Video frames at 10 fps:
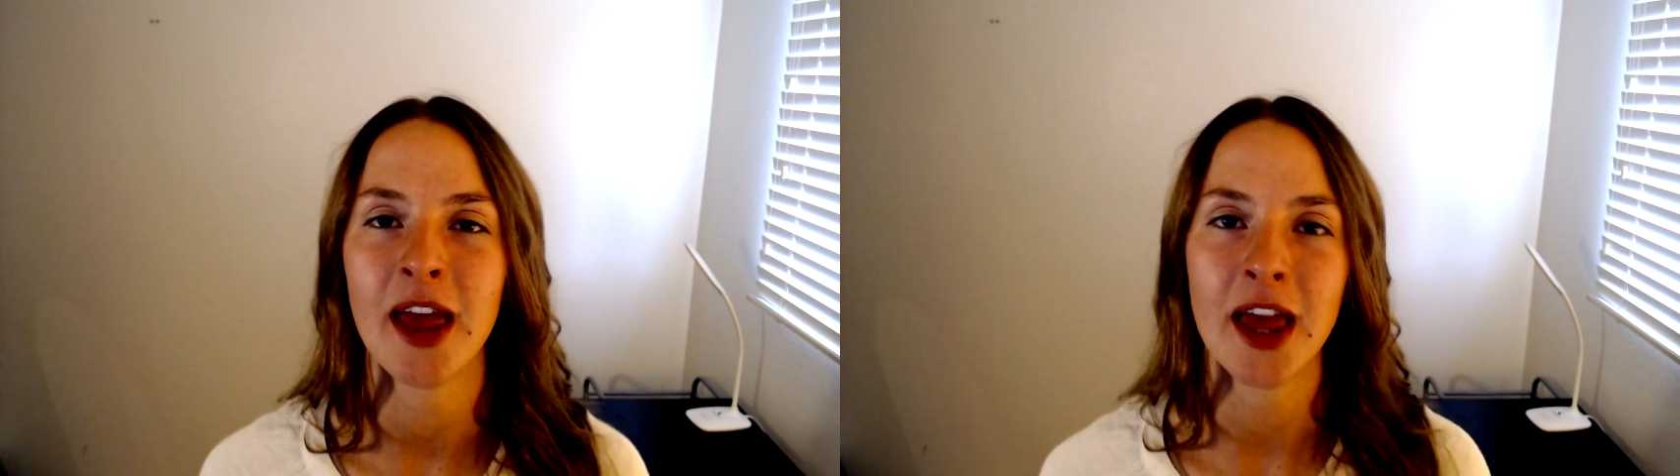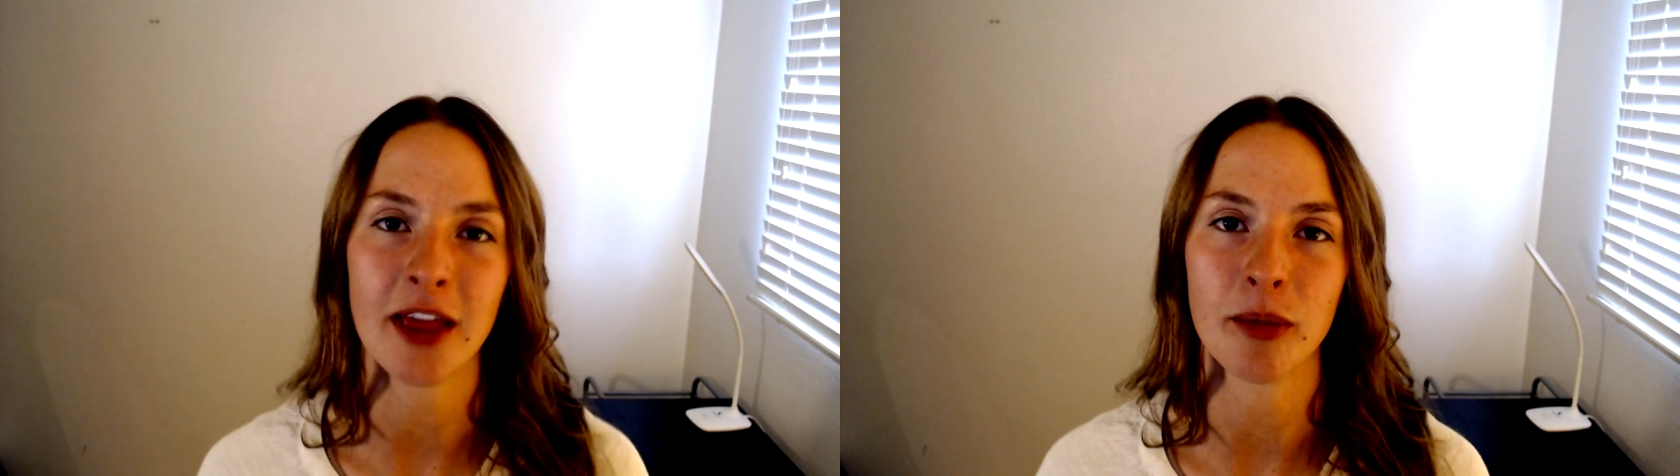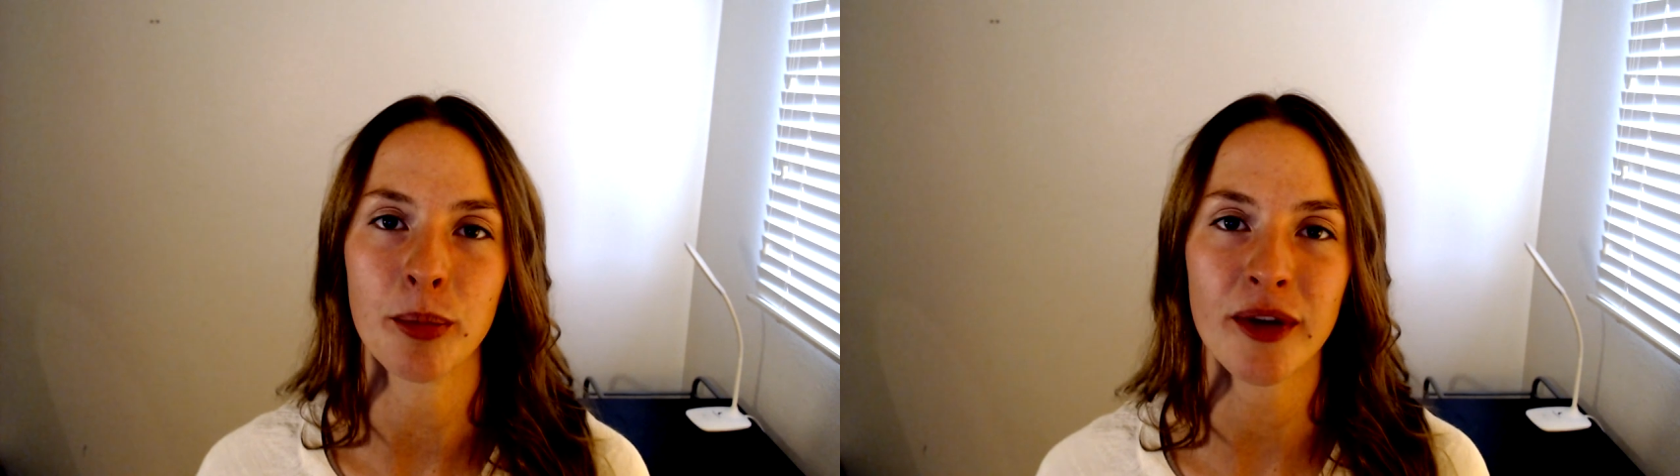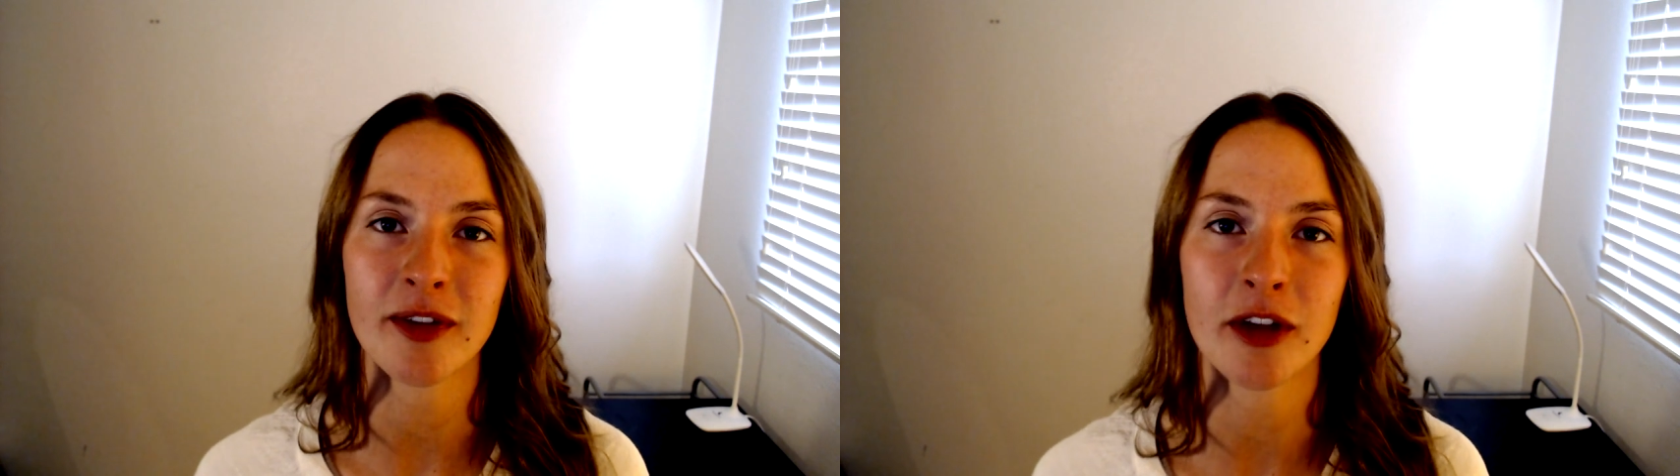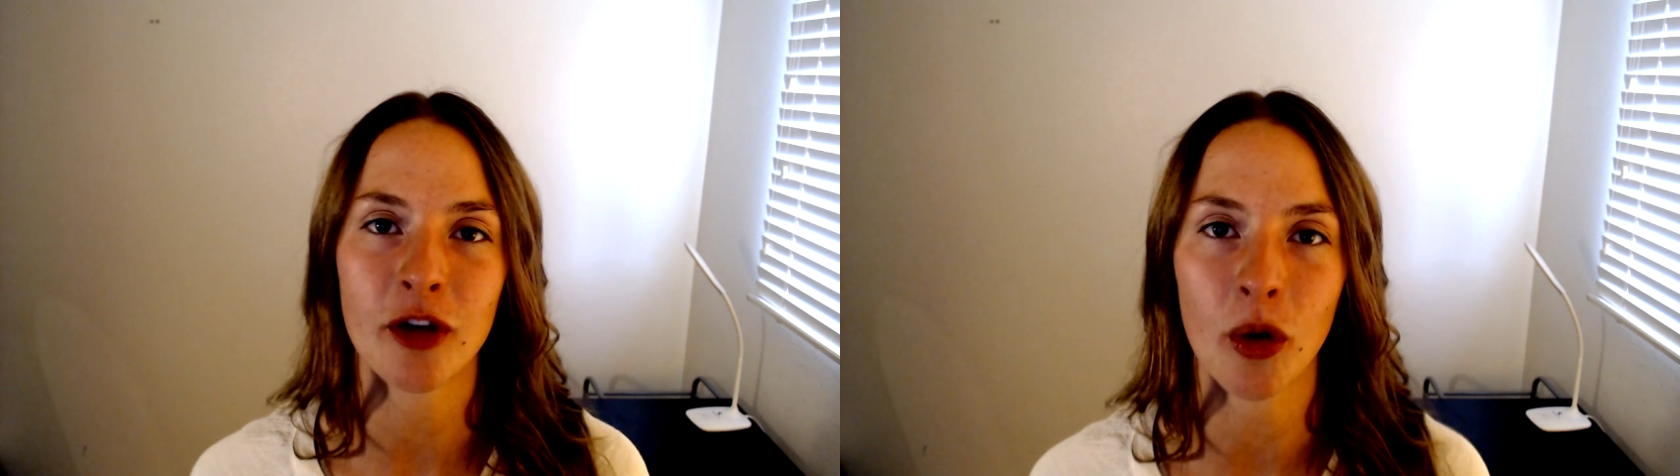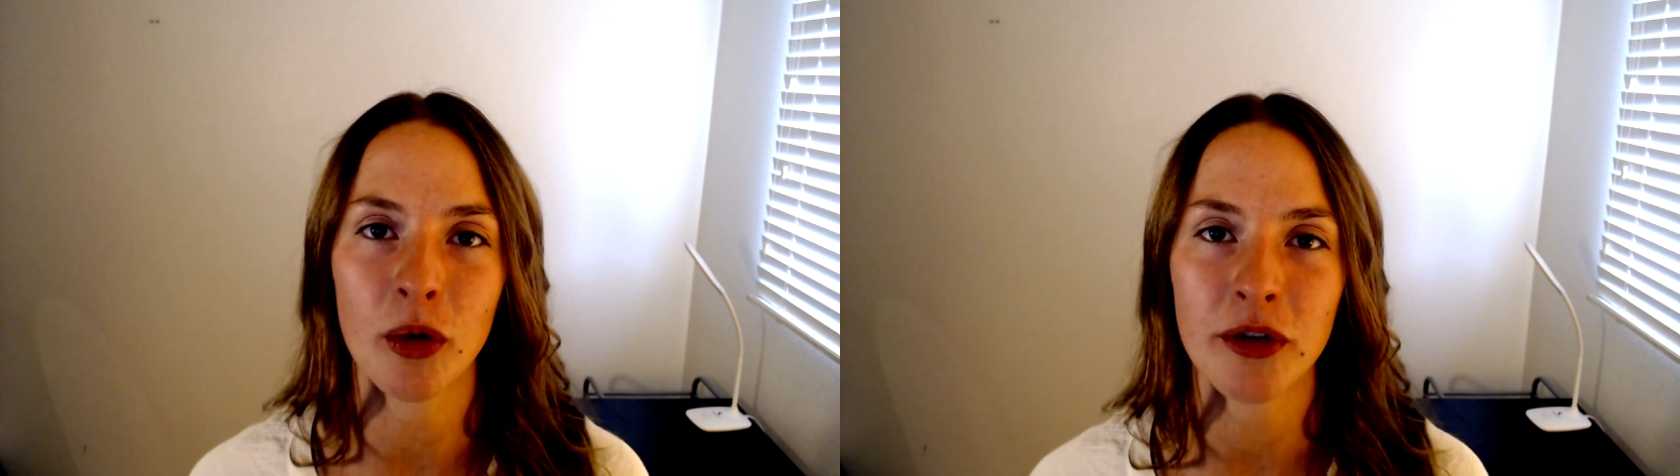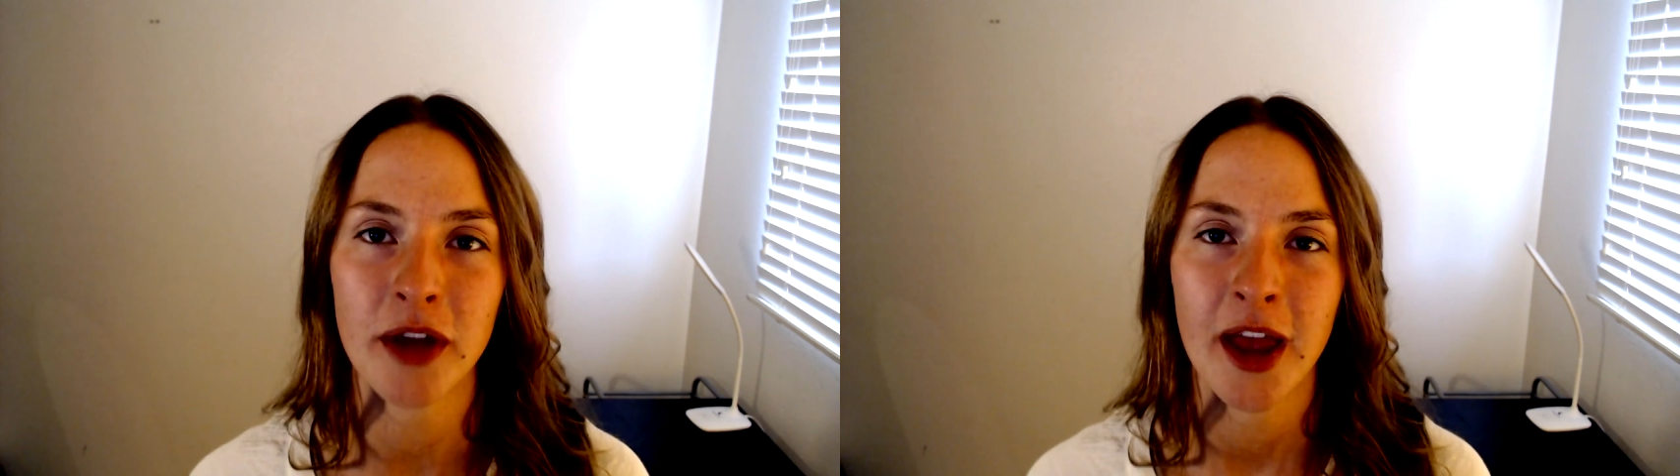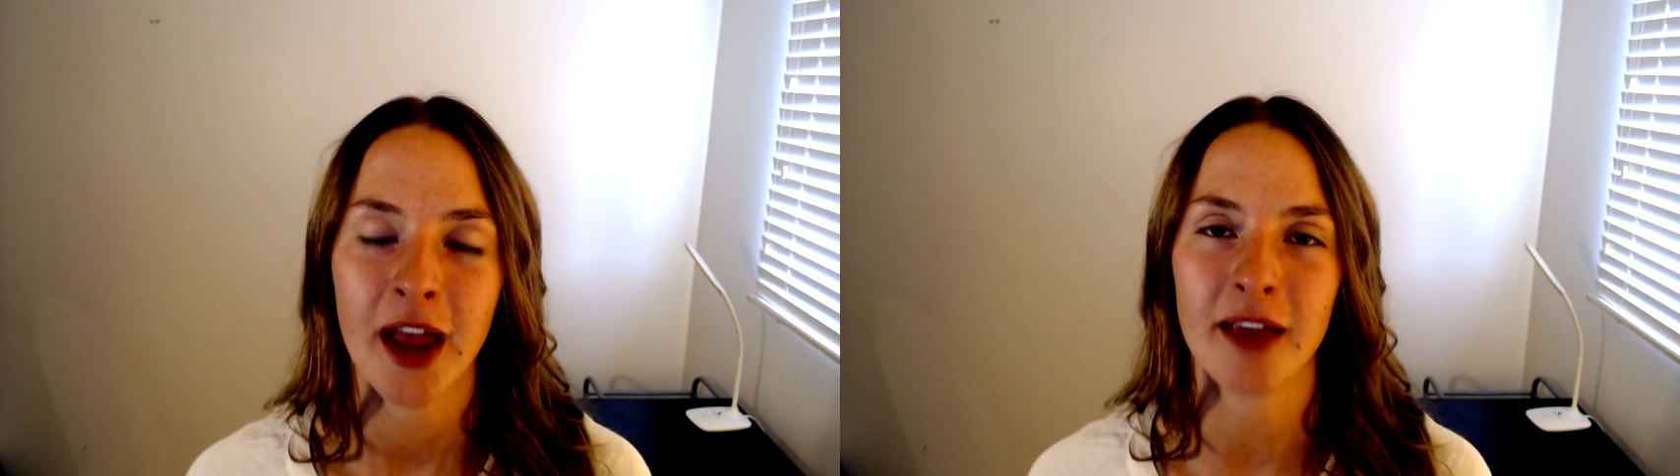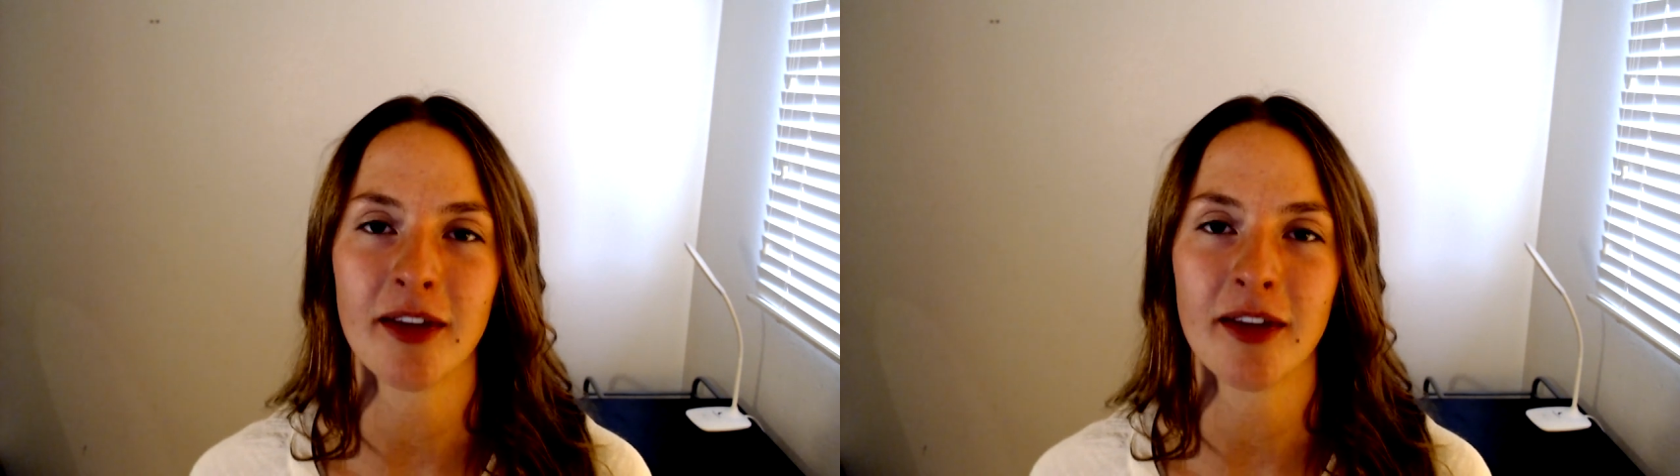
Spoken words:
in the brisk cold is